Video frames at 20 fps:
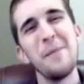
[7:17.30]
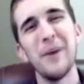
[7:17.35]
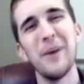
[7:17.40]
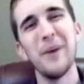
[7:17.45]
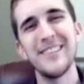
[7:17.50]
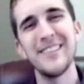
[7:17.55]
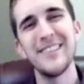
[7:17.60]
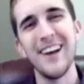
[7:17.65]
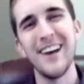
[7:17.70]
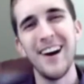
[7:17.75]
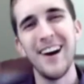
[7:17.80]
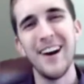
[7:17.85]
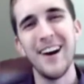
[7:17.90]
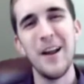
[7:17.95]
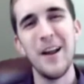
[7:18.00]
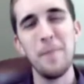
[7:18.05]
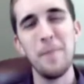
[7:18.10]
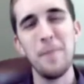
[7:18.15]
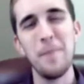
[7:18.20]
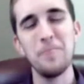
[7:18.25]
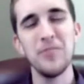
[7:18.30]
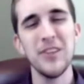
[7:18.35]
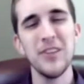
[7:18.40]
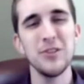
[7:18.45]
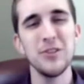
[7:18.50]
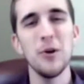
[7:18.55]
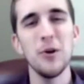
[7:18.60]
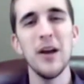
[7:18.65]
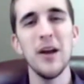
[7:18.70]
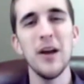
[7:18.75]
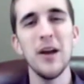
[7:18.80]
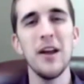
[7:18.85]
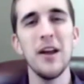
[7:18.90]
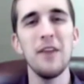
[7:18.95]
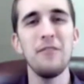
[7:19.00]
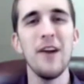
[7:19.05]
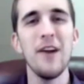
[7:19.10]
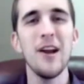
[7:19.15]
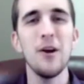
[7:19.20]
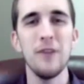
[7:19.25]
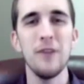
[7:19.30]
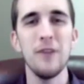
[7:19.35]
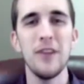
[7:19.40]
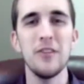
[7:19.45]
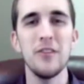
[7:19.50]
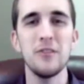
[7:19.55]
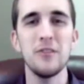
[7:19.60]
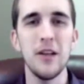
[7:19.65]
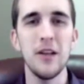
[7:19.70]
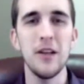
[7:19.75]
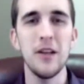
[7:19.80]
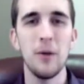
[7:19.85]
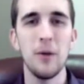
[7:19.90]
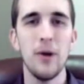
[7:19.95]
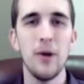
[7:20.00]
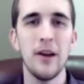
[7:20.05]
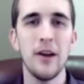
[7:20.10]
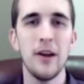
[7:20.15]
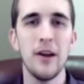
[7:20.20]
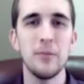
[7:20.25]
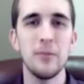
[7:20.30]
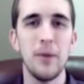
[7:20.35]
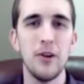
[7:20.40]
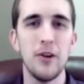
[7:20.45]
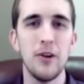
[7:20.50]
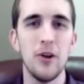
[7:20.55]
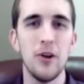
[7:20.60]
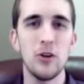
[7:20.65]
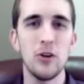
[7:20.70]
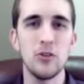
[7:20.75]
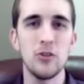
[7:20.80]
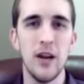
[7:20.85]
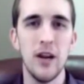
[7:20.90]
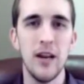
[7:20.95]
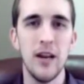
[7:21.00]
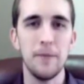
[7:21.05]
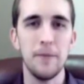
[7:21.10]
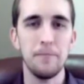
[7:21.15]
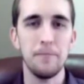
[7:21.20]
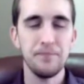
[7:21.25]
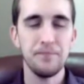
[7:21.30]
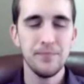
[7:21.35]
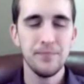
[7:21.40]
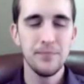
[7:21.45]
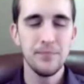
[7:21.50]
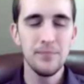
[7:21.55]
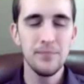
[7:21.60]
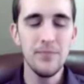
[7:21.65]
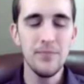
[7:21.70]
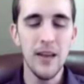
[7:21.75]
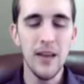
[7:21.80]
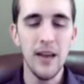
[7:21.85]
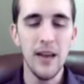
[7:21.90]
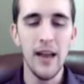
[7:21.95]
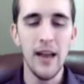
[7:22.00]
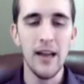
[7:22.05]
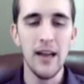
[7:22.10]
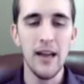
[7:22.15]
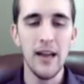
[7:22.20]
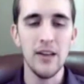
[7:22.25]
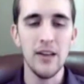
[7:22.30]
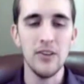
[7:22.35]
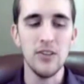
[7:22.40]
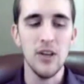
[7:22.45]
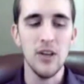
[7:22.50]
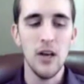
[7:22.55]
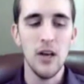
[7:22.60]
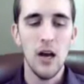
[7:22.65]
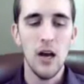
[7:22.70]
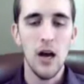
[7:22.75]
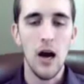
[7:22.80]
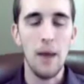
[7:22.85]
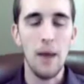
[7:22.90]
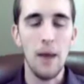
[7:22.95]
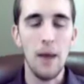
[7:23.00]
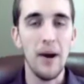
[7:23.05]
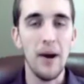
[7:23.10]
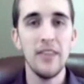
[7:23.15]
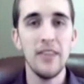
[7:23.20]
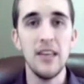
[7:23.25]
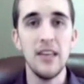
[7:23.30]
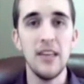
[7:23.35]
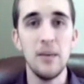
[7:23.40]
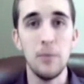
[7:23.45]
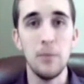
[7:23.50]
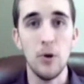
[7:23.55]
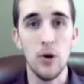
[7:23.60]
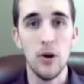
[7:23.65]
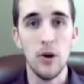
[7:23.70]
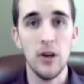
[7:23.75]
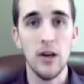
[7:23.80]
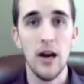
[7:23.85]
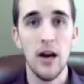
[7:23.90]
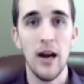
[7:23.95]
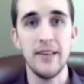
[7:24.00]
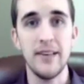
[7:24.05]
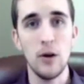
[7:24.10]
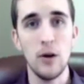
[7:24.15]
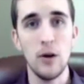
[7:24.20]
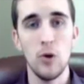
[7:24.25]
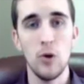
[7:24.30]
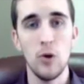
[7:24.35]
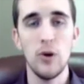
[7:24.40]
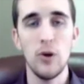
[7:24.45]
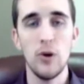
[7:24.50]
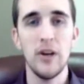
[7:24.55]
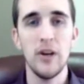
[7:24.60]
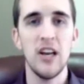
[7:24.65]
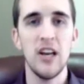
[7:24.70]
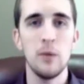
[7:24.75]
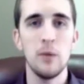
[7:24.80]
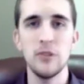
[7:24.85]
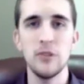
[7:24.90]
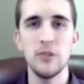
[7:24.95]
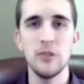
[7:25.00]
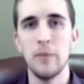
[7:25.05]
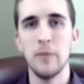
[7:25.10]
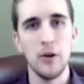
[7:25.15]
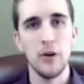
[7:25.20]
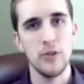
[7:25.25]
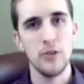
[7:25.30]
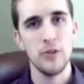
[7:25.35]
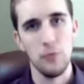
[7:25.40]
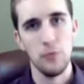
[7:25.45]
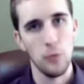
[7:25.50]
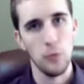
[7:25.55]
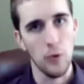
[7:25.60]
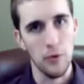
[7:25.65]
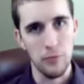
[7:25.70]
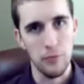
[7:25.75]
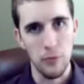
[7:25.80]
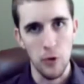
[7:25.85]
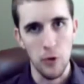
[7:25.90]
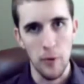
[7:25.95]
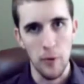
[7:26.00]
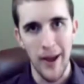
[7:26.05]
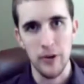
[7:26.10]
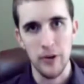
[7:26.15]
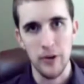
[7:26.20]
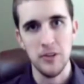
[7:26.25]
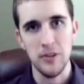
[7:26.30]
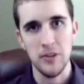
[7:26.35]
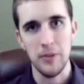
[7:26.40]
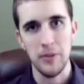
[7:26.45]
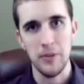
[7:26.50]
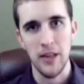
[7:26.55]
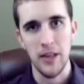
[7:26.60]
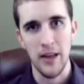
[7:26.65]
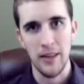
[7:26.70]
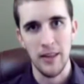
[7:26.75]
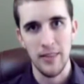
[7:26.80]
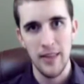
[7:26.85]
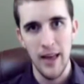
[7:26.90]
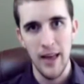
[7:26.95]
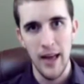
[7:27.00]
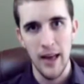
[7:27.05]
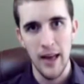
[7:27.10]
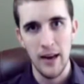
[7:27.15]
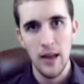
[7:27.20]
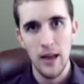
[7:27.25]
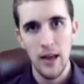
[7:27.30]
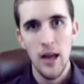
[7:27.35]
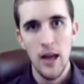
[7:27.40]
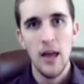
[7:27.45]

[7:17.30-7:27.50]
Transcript: But so if I go find this PLR product about dog training and I buy the ebook, I download it, it comes in Microsoft Word format or something like that,